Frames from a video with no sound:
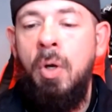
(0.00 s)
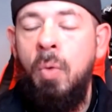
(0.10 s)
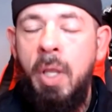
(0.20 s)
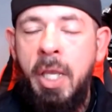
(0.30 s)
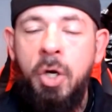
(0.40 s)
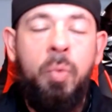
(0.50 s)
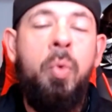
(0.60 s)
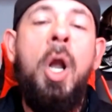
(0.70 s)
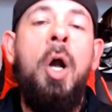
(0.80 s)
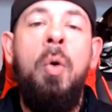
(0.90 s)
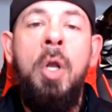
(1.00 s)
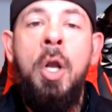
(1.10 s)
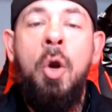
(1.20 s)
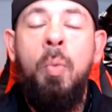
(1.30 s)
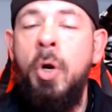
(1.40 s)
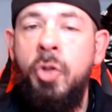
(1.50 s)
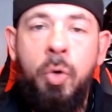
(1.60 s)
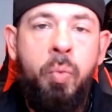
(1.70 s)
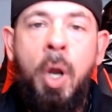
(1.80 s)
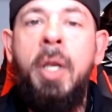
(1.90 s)
in a row where they're
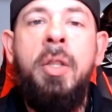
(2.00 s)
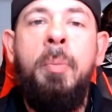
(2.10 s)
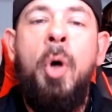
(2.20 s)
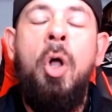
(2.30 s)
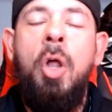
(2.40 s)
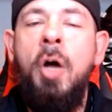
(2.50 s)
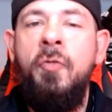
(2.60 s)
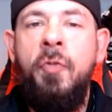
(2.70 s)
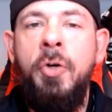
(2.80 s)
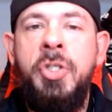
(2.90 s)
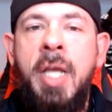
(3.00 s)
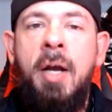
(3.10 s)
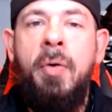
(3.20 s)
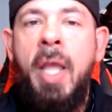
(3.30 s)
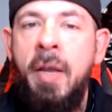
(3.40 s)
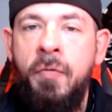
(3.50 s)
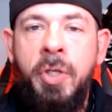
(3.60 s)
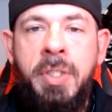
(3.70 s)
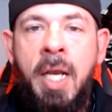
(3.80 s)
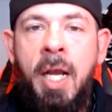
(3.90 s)
running the ball on first down every
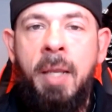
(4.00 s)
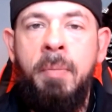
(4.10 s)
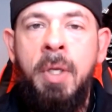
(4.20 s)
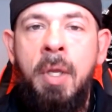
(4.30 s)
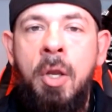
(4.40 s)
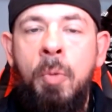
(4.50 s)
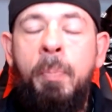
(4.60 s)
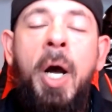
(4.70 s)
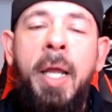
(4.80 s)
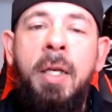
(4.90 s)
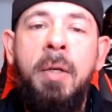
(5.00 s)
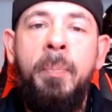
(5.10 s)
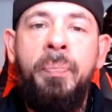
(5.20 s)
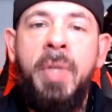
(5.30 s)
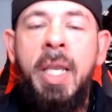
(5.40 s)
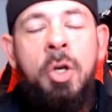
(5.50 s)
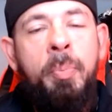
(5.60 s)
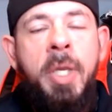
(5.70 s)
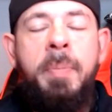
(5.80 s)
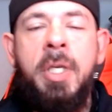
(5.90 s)
time, but it'll
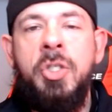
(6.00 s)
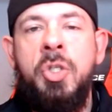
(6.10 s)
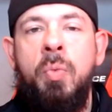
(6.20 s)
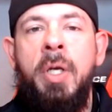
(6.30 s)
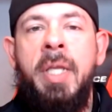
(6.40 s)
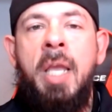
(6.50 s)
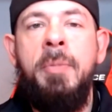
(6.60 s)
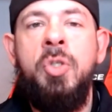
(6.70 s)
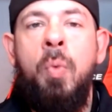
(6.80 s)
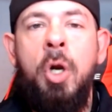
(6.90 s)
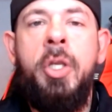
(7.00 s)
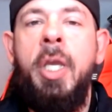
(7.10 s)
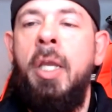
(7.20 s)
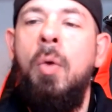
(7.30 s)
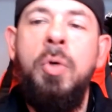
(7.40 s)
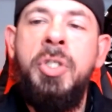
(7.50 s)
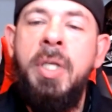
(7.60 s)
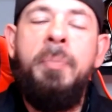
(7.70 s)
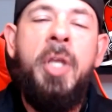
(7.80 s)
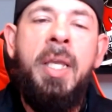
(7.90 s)
be because the run game is working. Or
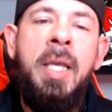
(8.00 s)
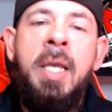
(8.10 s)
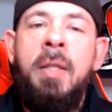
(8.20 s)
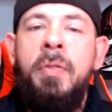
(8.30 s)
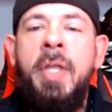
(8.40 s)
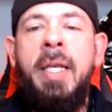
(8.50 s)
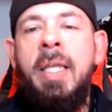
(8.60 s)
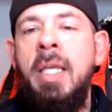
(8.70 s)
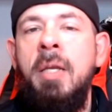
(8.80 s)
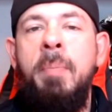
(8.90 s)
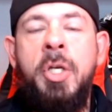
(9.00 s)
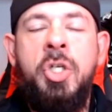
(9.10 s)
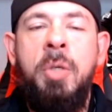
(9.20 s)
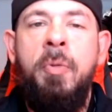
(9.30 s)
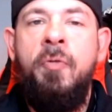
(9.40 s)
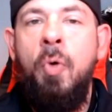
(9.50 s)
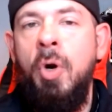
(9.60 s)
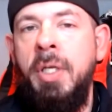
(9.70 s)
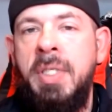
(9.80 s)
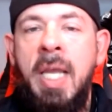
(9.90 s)
something that he had mentioned
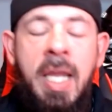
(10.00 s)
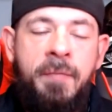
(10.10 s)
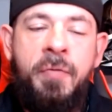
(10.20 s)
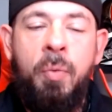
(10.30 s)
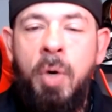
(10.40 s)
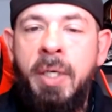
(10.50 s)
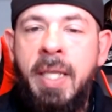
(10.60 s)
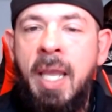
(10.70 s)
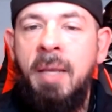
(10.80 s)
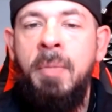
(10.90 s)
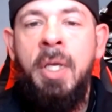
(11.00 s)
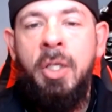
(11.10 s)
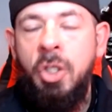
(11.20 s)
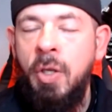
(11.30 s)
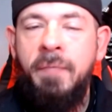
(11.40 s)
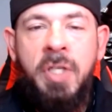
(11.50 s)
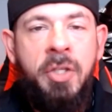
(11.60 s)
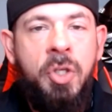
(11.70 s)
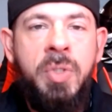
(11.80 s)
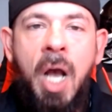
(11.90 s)
before is if the run game, you have to get
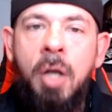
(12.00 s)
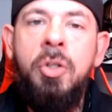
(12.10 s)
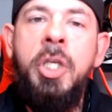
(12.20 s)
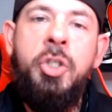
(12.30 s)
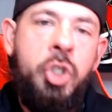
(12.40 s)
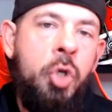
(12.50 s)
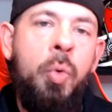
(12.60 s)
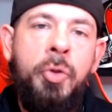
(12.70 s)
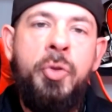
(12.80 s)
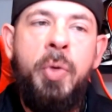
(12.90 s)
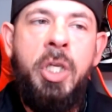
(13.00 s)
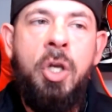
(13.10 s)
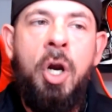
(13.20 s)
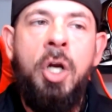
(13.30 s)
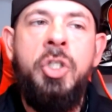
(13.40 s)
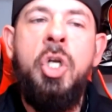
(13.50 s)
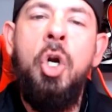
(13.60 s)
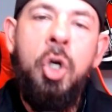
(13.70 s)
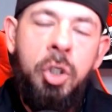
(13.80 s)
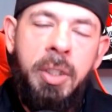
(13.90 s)
those ugly 2 or 3 yards
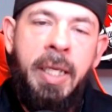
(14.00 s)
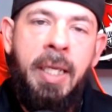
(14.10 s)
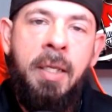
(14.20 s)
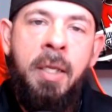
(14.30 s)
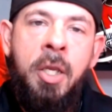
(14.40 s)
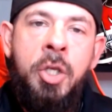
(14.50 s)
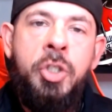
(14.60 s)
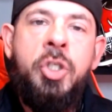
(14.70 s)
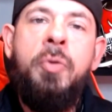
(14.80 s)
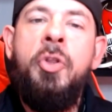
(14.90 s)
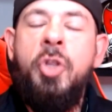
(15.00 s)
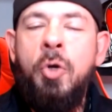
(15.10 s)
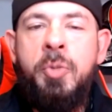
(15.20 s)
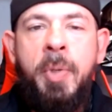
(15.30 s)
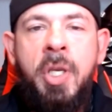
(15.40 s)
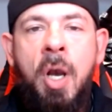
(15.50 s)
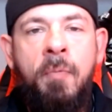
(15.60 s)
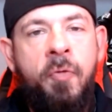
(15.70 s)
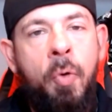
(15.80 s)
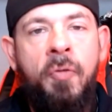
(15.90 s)
early so that those become
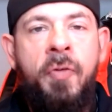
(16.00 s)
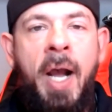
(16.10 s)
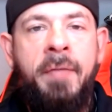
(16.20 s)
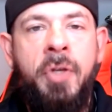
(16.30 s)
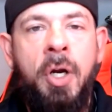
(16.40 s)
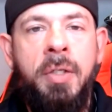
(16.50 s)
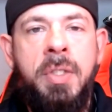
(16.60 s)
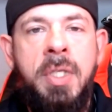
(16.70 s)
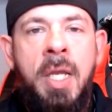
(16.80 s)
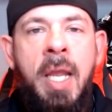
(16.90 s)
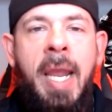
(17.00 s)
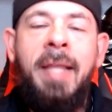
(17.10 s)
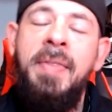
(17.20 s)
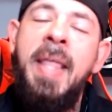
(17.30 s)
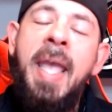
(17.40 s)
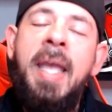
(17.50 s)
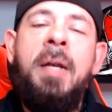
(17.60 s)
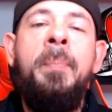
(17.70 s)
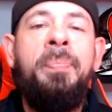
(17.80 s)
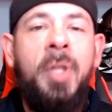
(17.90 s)
4 or 5 yards. And
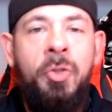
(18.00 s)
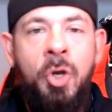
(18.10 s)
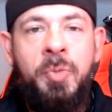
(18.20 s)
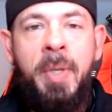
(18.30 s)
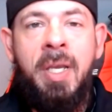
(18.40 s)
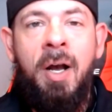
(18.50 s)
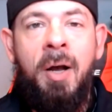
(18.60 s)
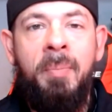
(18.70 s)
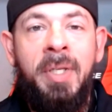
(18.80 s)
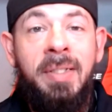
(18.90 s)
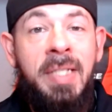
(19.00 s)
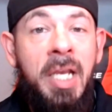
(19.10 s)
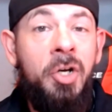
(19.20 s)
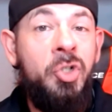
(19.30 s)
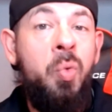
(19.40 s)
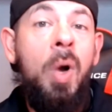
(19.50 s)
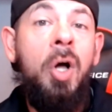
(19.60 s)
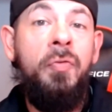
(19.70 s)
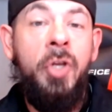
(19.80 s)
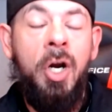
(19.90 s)
then those become 10 or
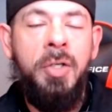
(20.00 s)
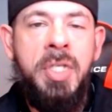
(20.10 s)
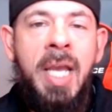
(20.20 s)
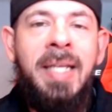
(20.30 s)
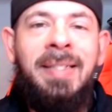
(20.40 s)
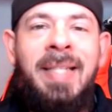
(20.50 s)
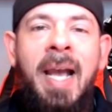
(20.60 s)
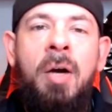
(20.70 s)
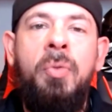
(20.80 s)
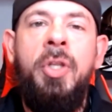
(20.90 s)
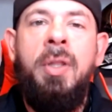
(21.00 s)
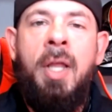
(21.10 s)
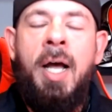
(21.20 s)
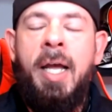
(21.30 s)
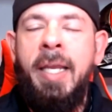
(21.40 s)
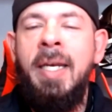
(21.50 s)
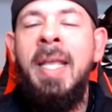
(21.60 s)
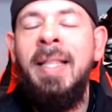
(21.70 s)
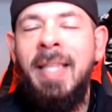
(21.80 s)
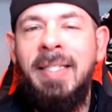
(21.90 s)
12 yards down the line.
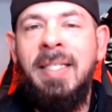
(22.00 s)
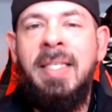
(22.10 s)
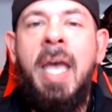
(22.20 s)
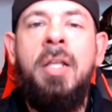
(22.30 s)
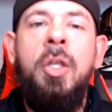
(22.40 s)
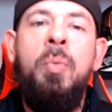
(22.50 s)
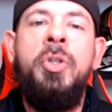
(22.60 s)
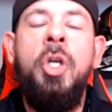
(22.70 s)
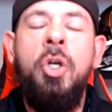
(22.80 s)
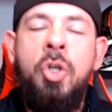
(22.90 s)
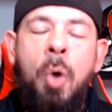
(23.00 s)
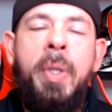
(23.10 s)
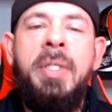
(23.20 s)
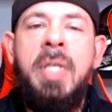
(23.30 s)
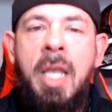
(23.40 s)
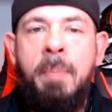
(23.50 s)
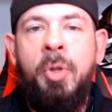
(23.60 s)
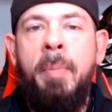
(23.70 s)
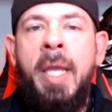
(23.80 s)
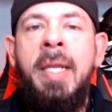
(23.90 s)
That's exactly what they're going to
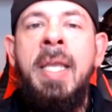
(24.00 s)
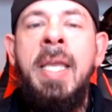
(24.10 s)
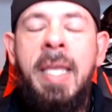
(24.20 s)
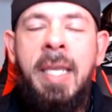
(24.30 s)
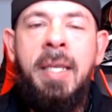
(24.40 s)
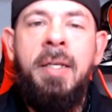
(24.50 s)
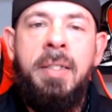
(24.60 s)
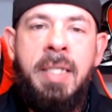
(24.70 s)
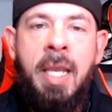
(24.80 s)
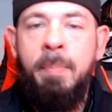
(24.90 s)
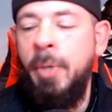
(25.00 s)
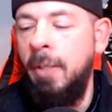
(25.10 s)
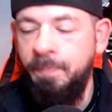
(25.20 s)
implement in Tampa.